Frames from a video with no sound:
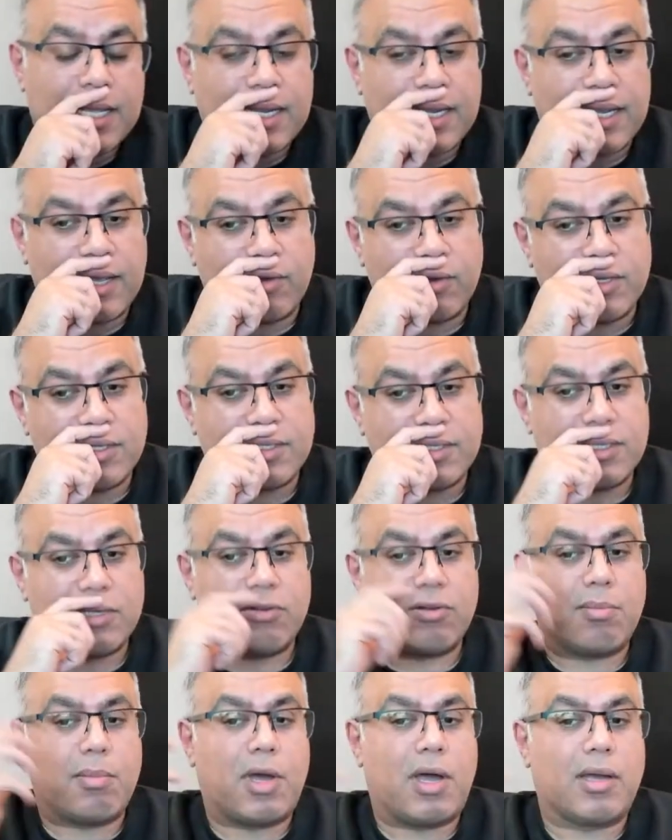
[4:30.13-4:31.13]
Now, consider
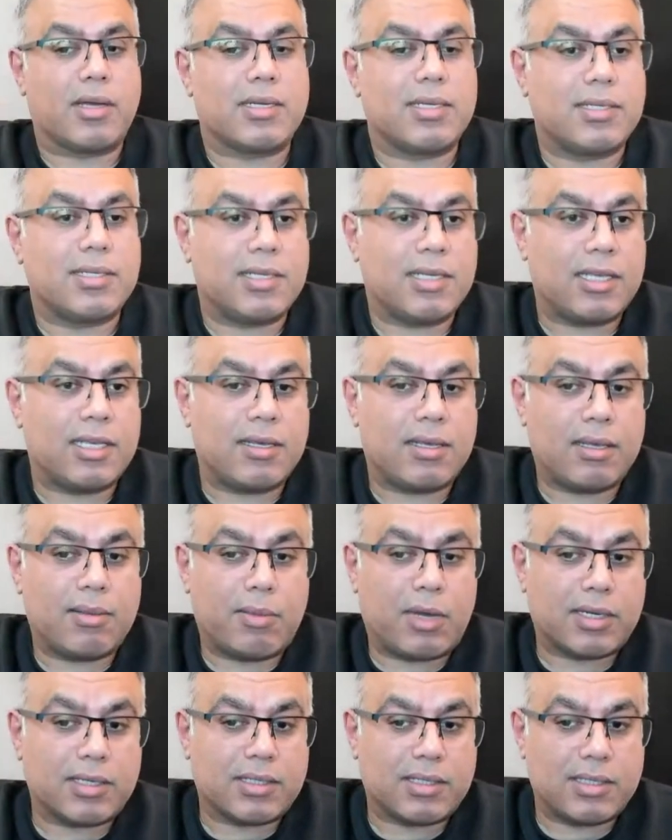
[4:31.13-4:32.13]
a
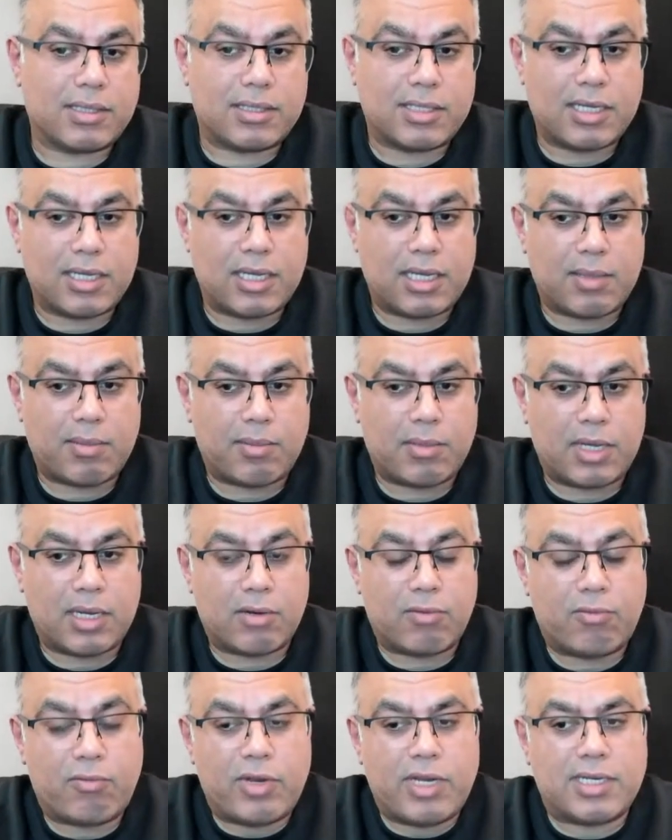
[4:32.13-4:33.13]
marketing team in
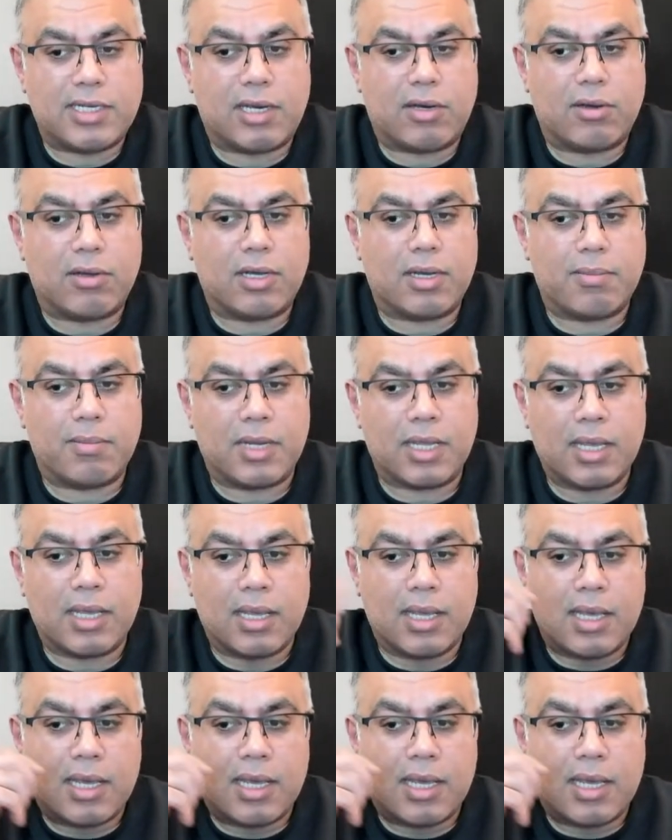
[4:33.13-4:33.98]
a retail company.